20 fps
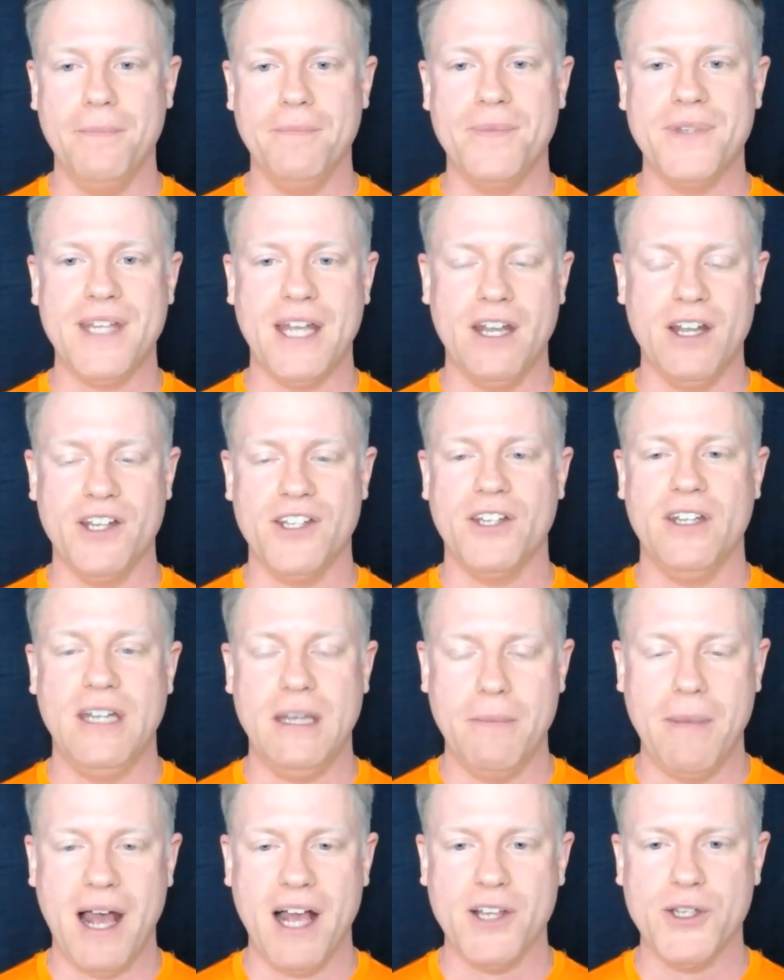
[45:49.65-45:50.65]
sent us an
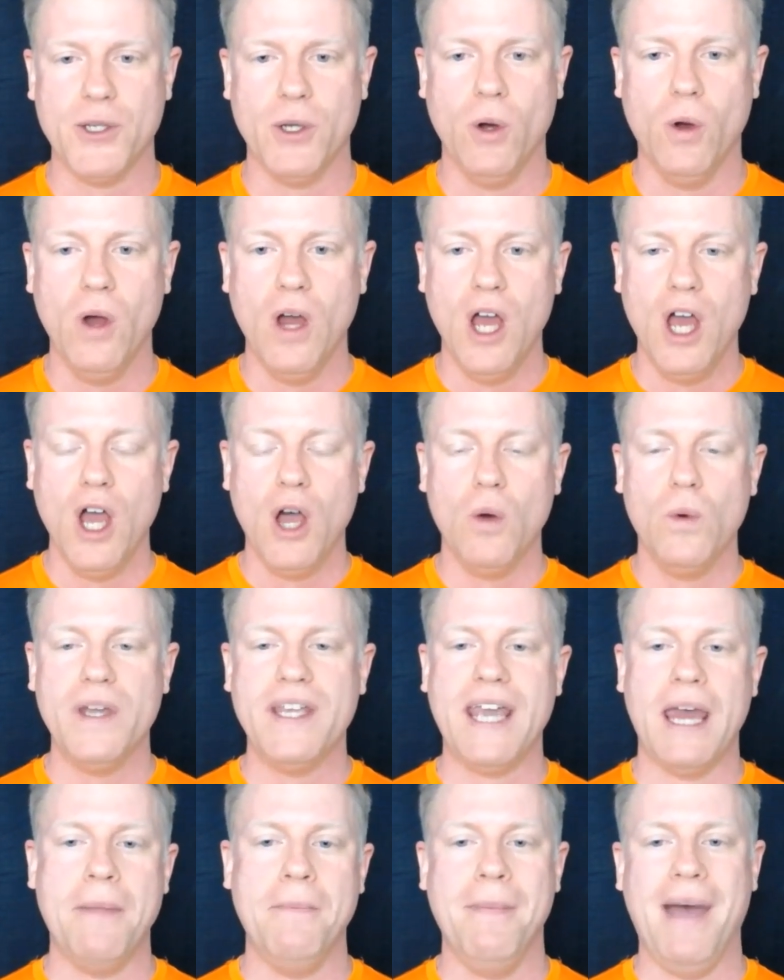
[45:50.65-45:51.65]
email, so we
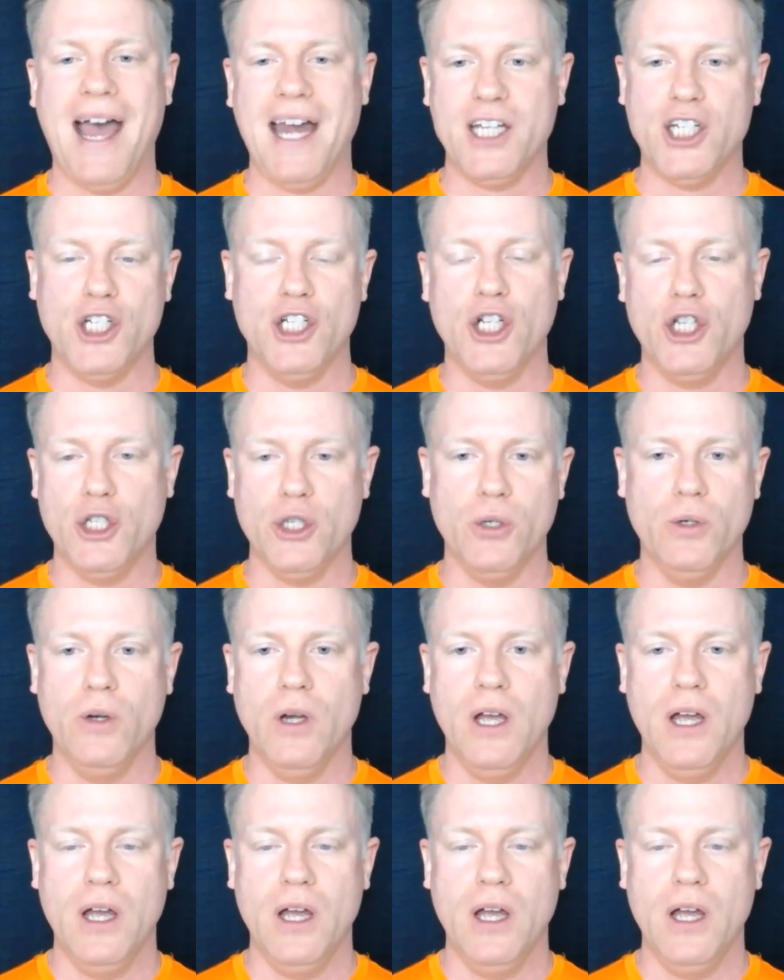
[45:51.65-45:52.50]
can match the two.